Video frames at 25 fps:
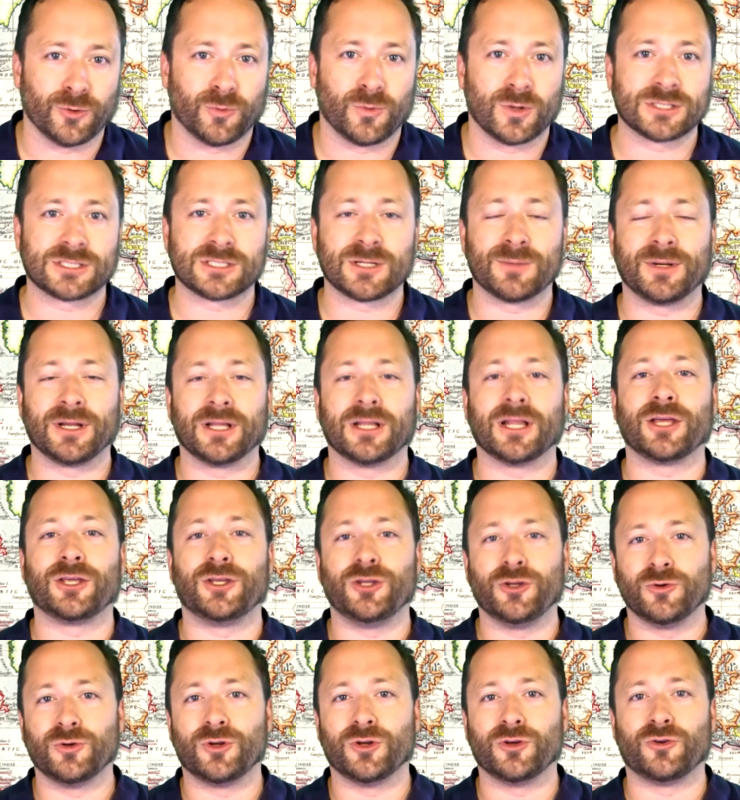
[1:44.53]
What's somebody like
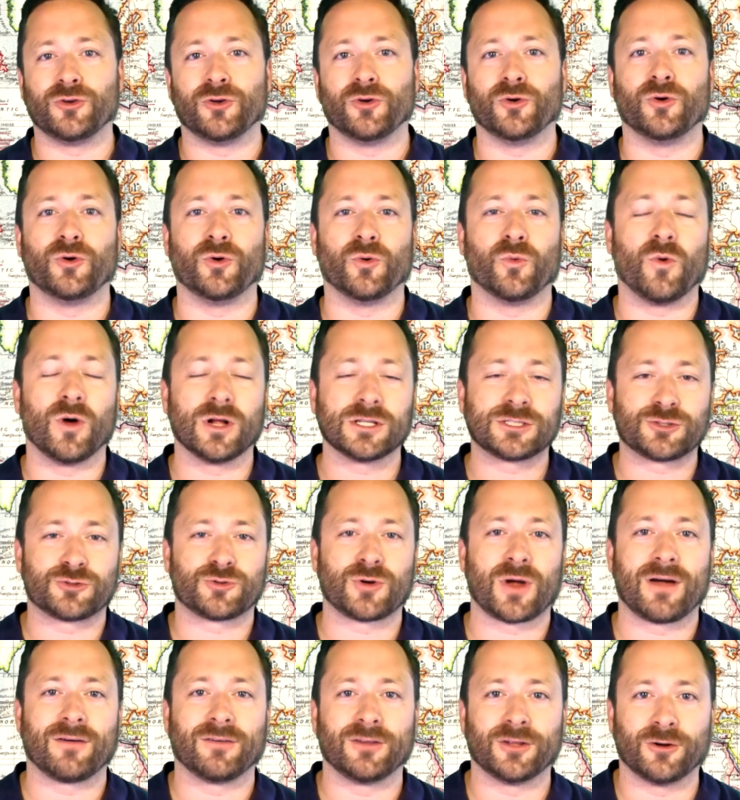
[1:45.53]
you to do who wants to
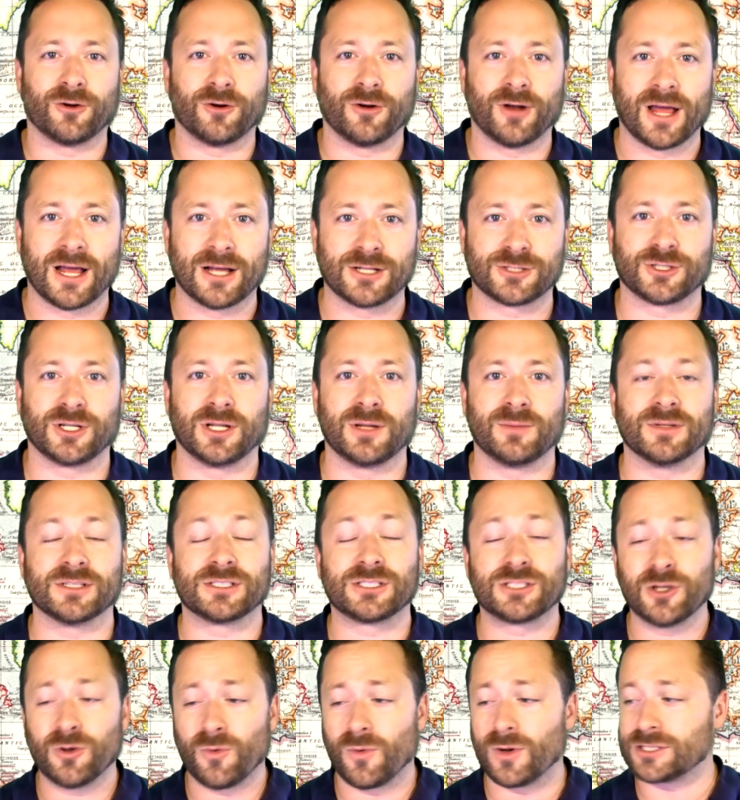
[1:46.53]
travel internationally but
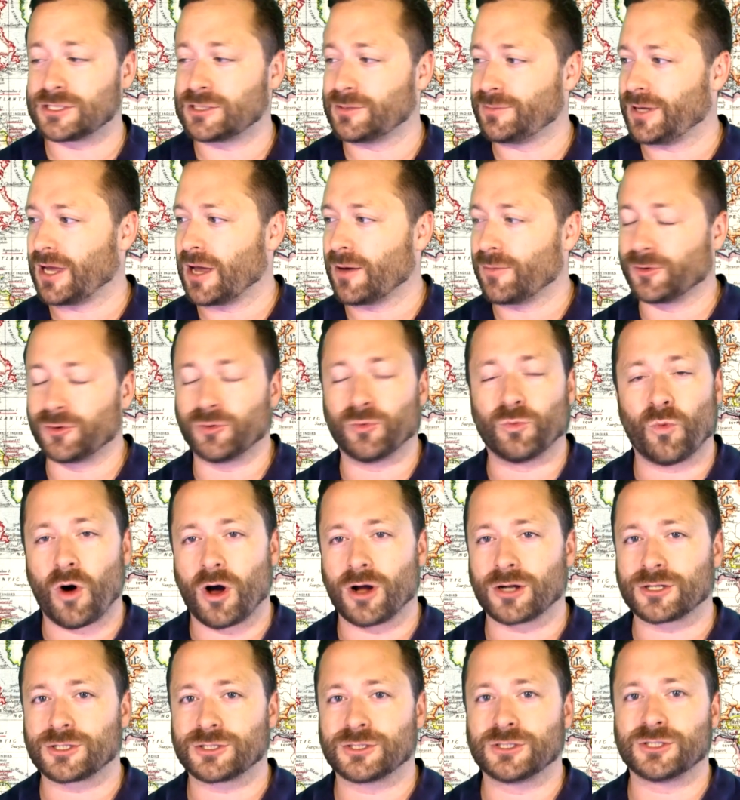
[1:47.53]
still wants to be able to
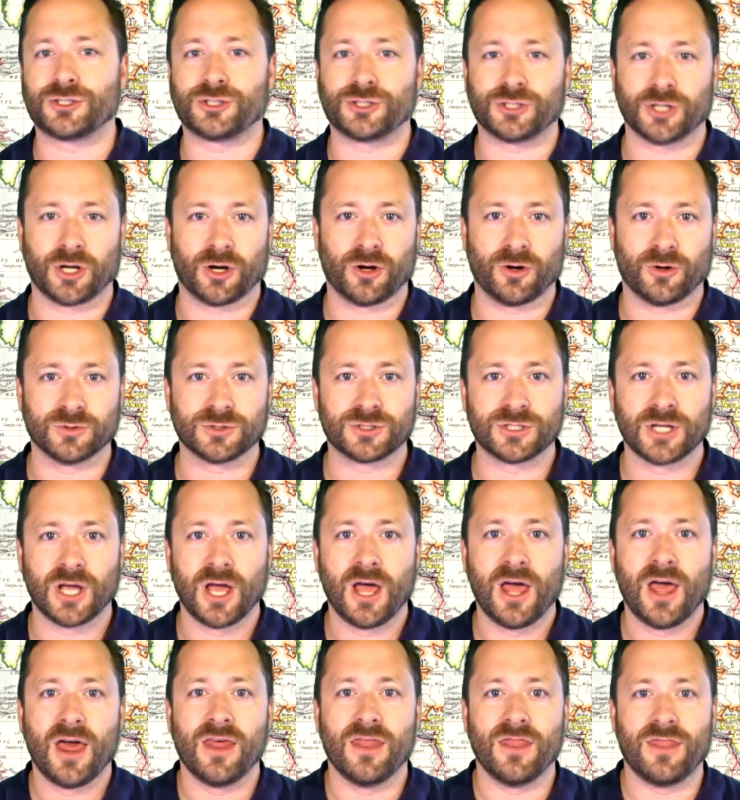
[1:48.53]
watch the shows
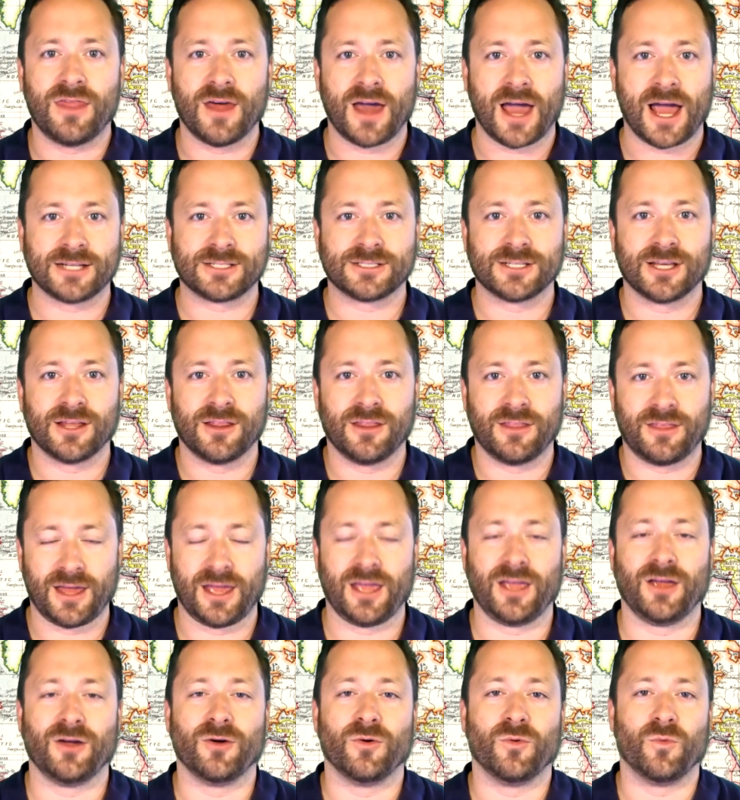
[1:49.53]
that
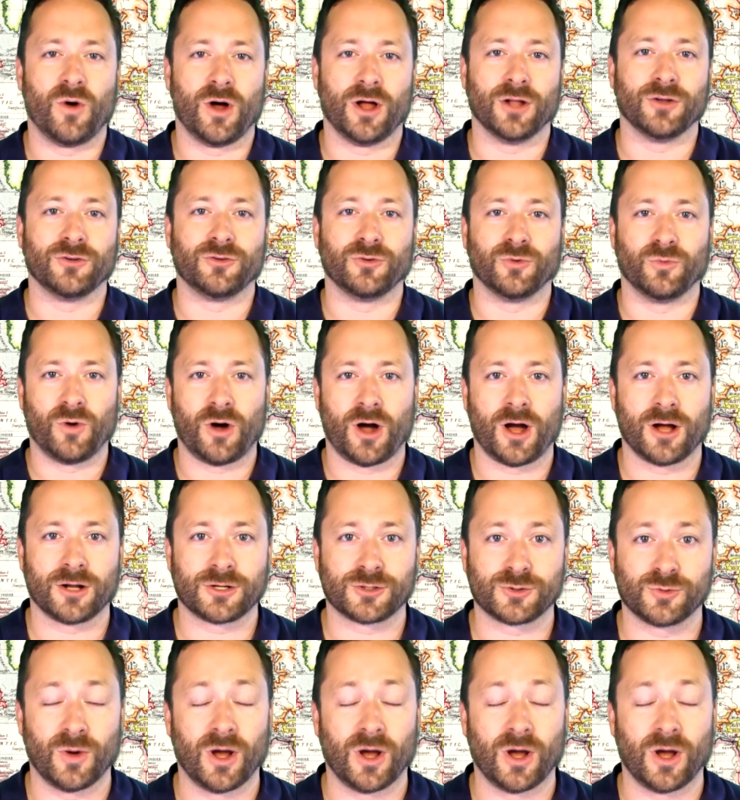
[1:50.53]
they want to watch?